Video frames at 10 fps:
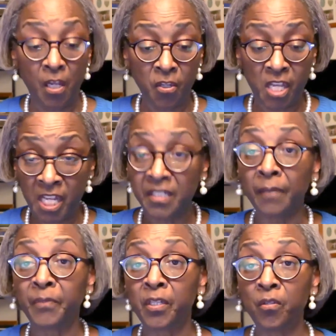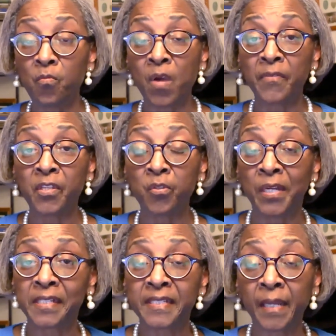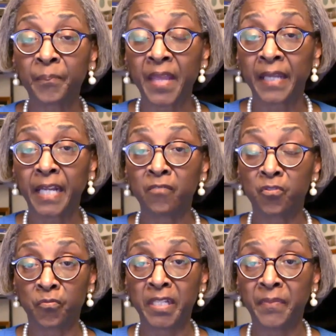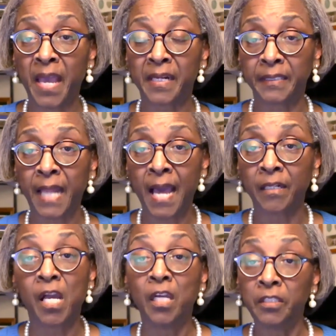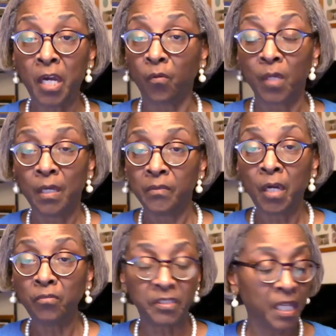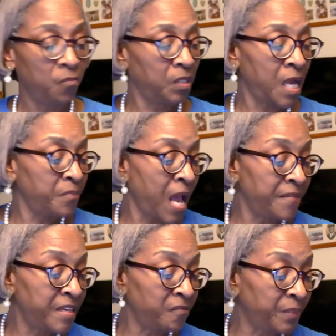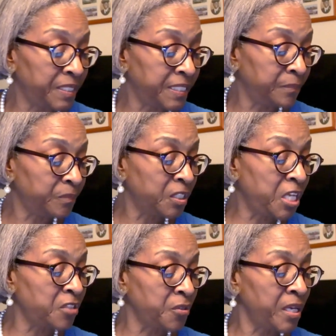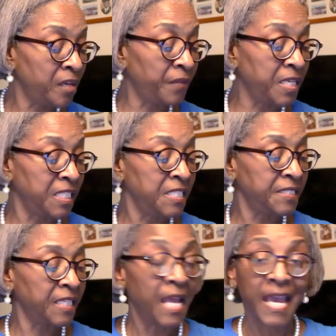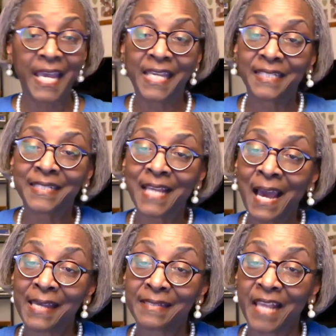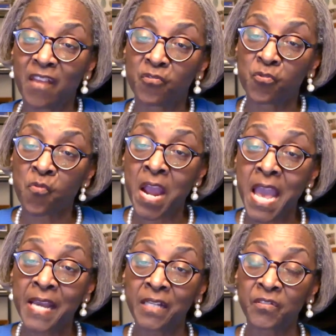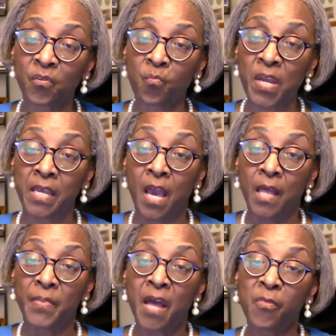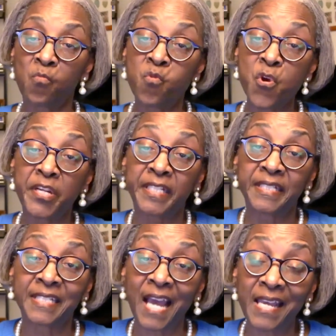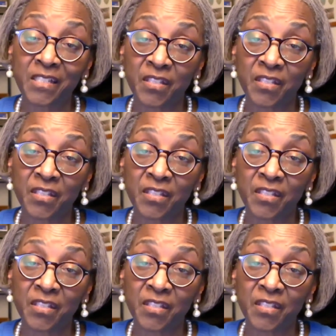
it's up to you whether you accept that and drink that or not. No, don't say, well, I've never been tempted. Yes, you have. And then it said, entice and drag us away. Now, the word entice